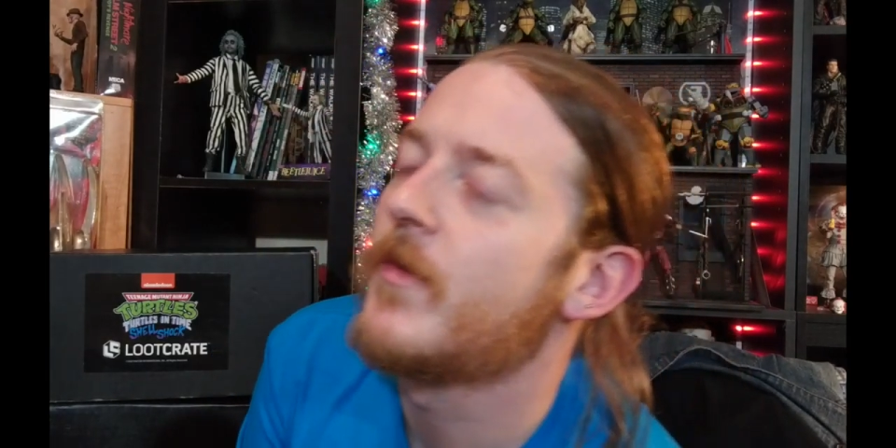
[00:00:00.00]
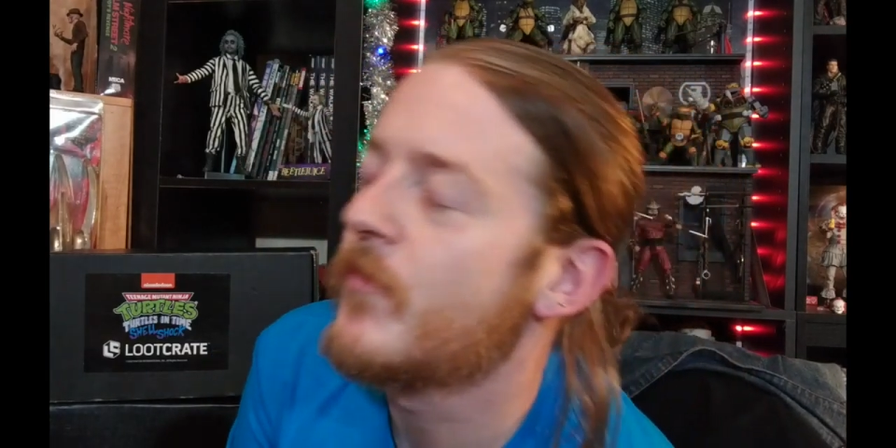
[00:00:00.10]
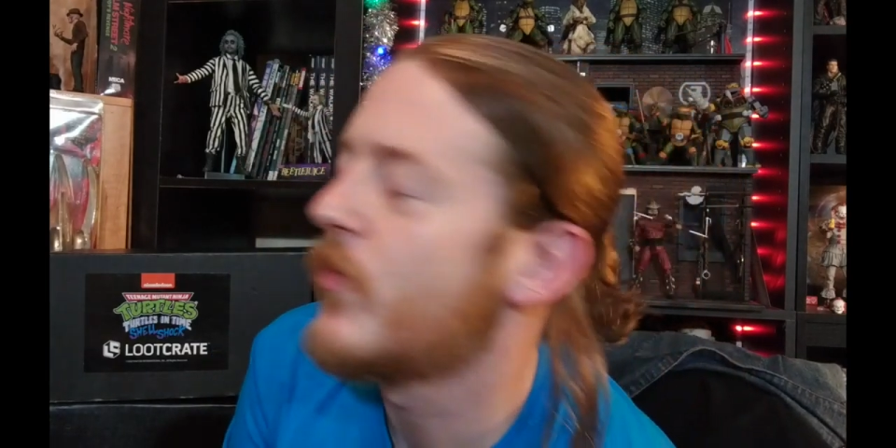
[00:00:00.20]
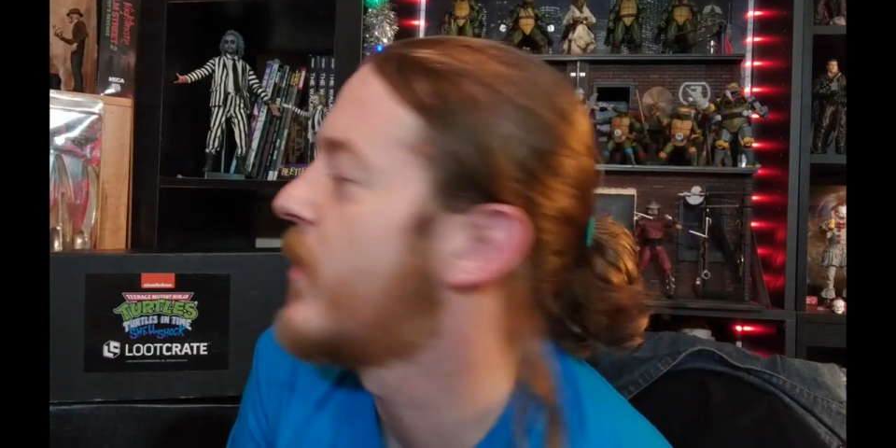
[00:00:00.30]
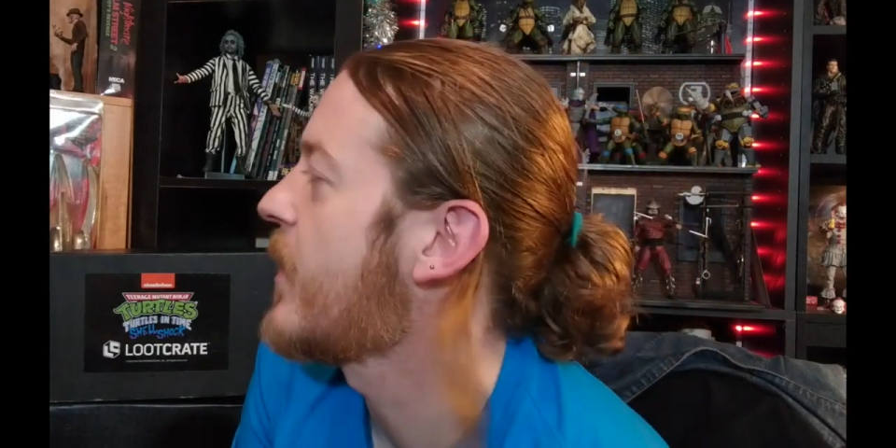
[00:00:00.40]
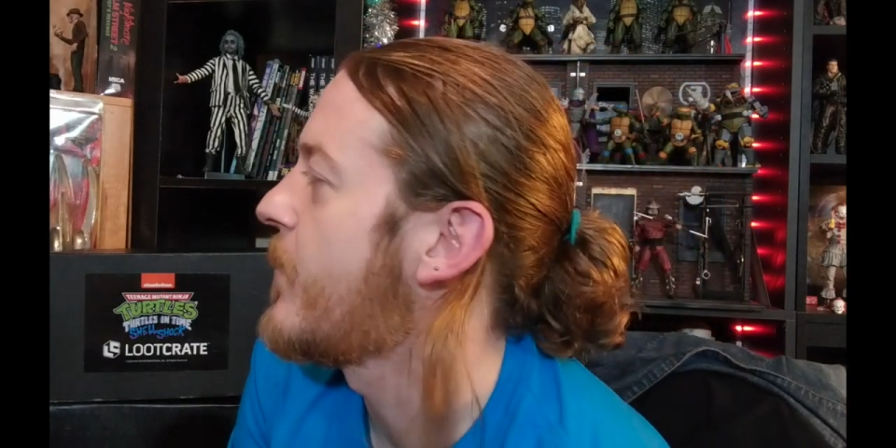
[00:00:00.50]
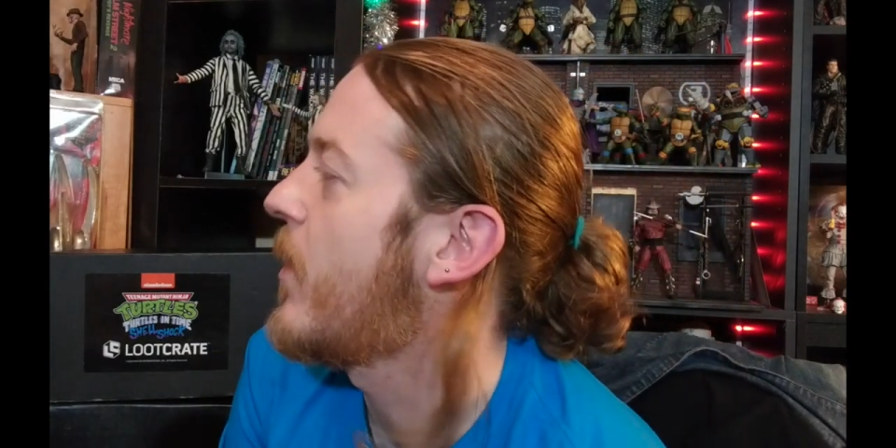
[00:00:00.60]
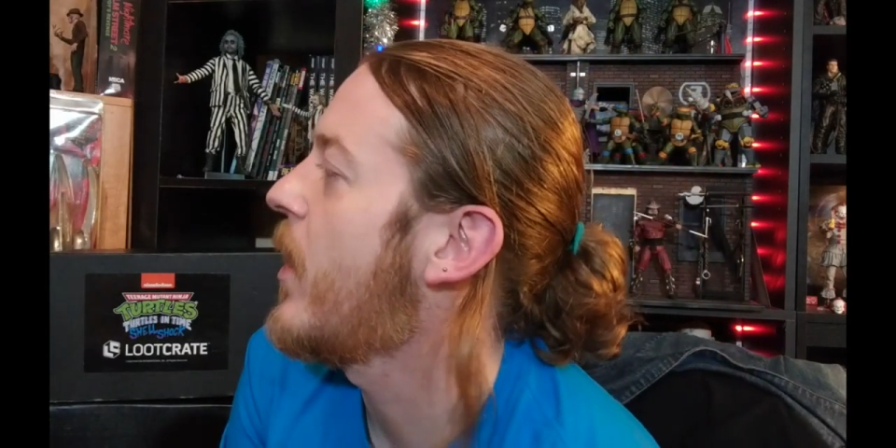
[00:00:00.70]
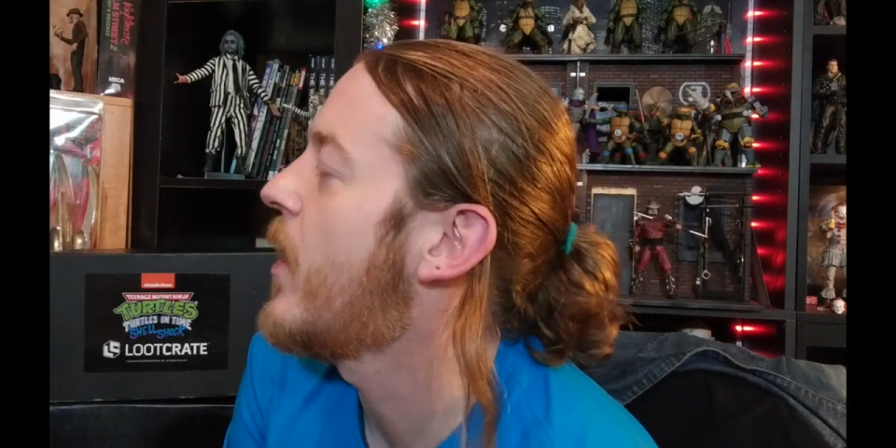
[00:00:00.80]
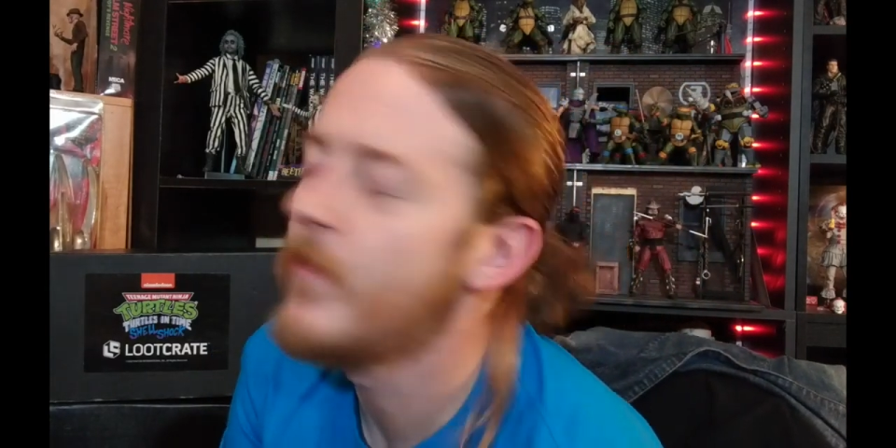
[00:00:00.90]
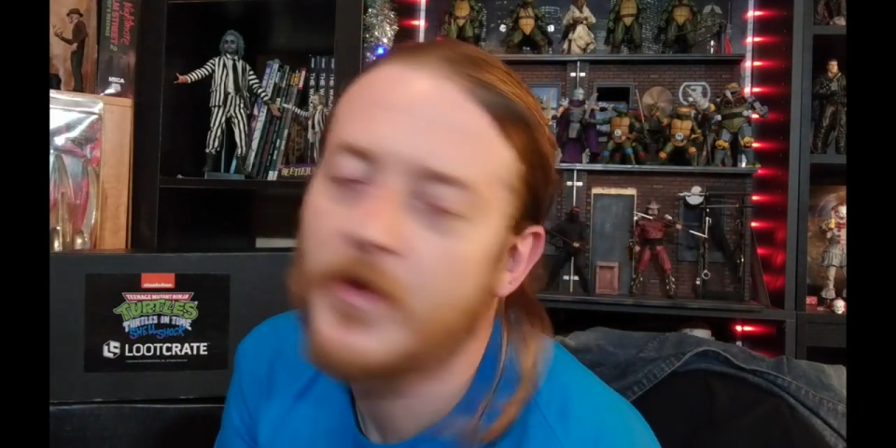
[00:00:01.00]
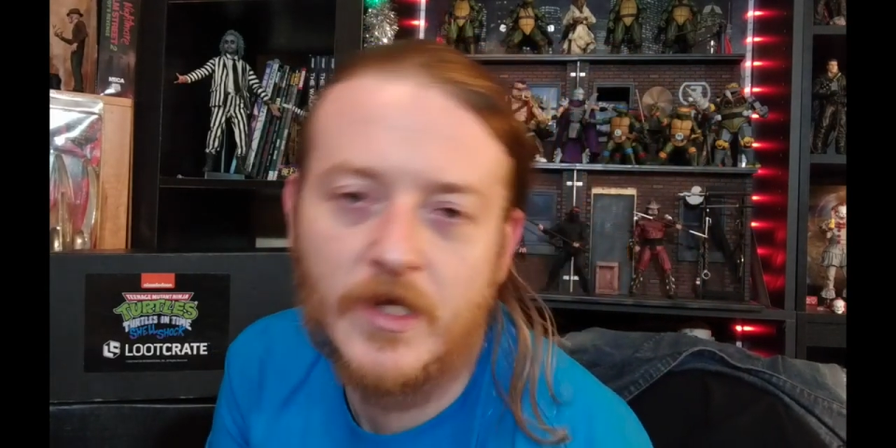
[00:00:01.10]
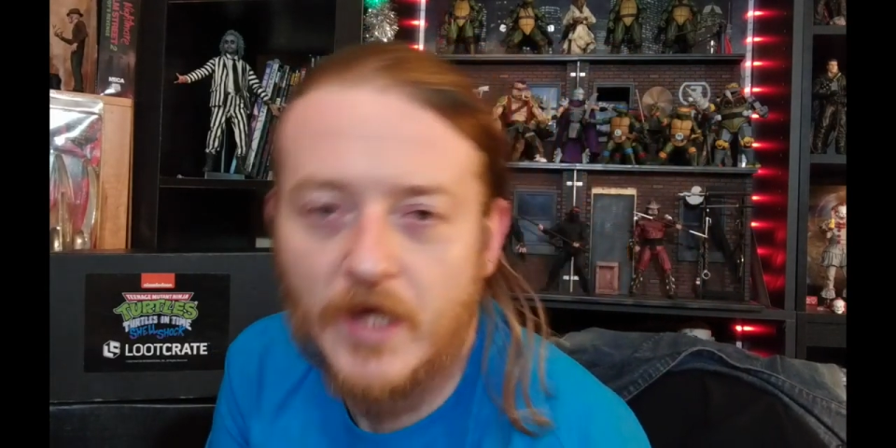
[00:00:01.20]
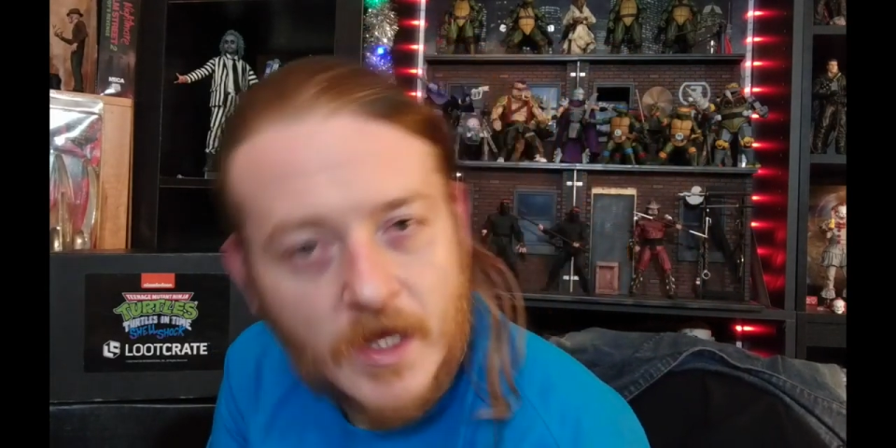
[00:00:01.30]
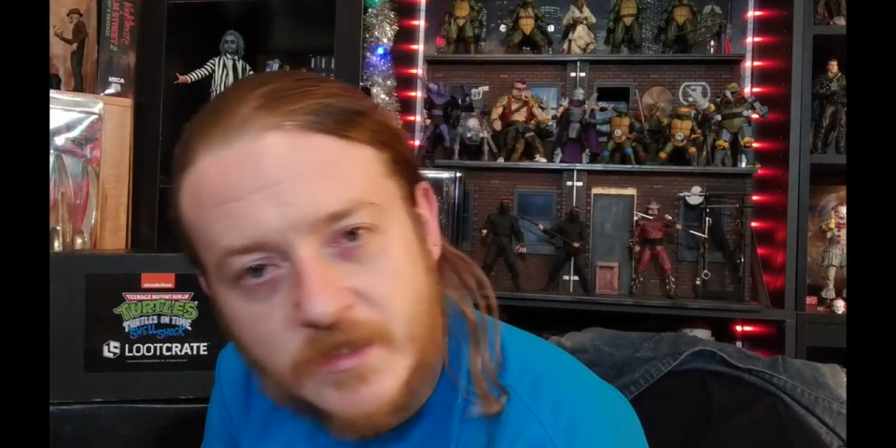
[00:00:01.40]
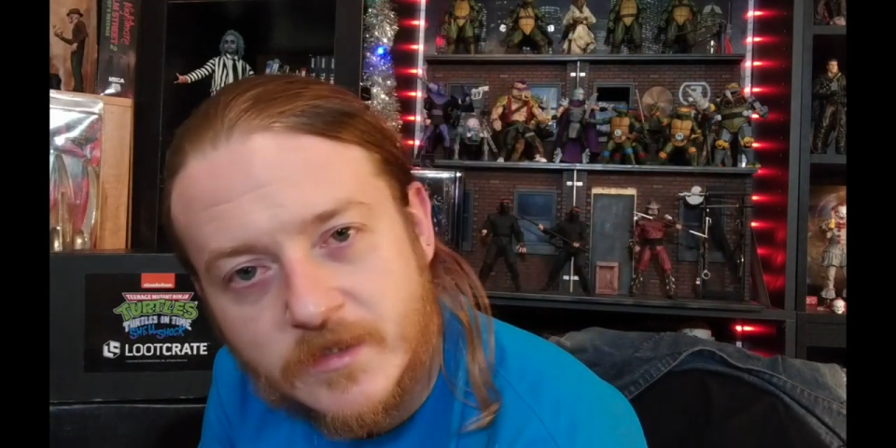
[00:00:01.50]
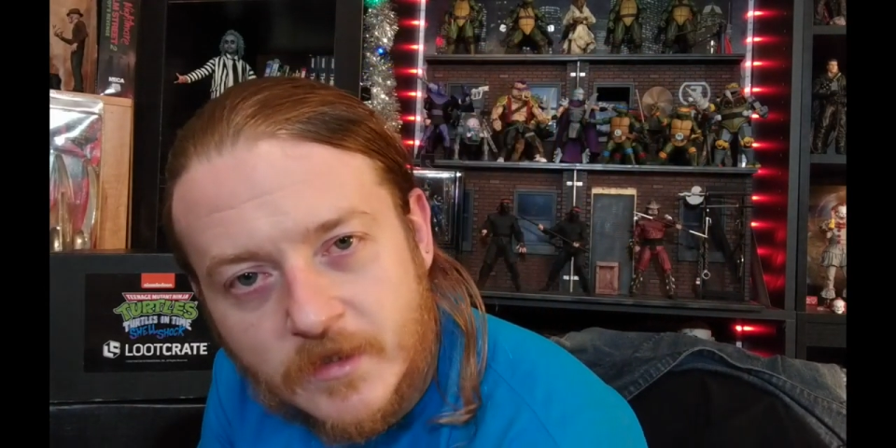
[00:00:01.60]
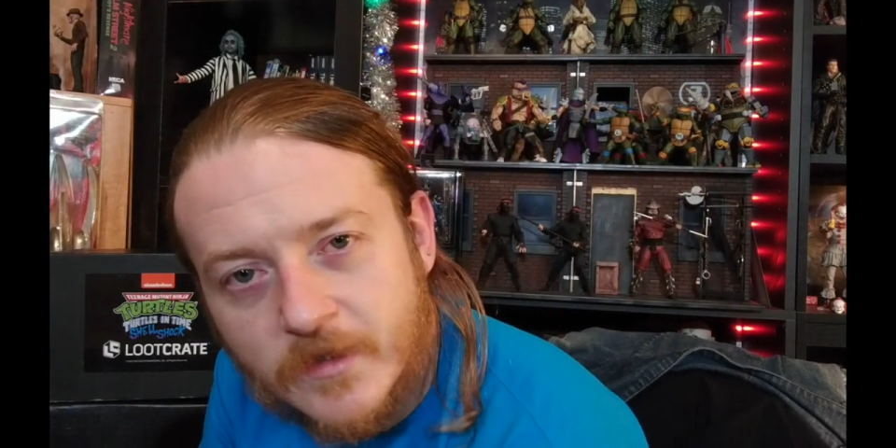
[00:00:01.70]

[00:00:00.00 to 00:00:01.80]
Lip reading: and put them up yet.